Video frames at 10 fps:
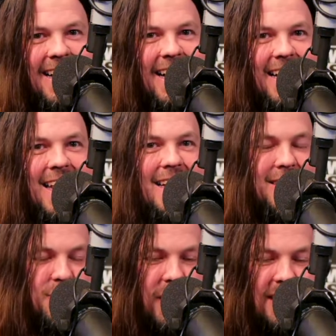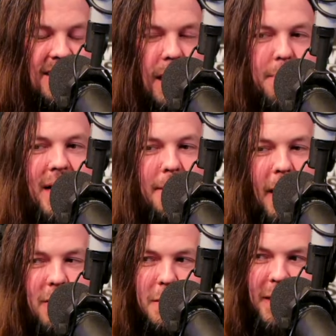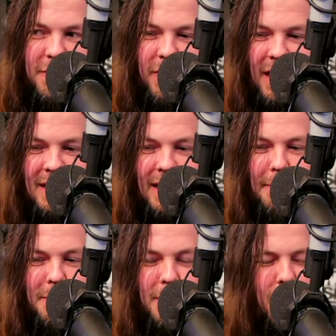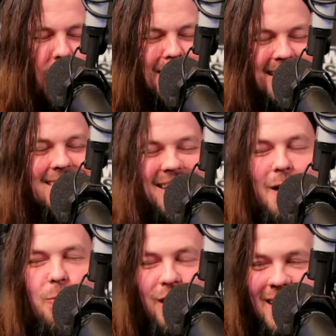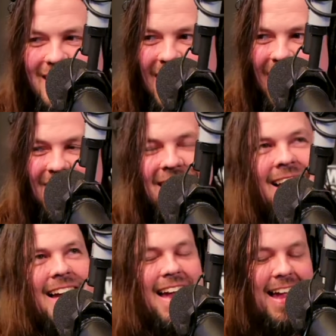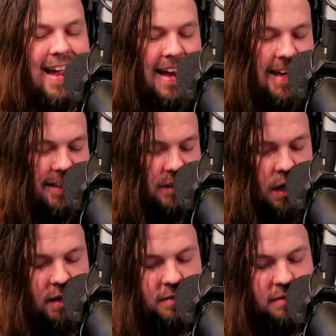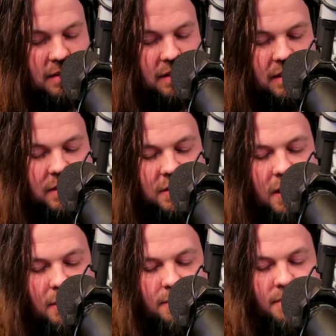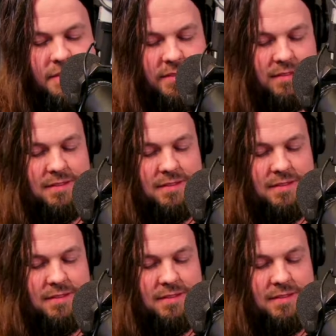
And then try to set up like power supplies for your guys' laptops. I'm like, why are these not working uh -huh. now? And it's gone. Yeah, so, they got fried.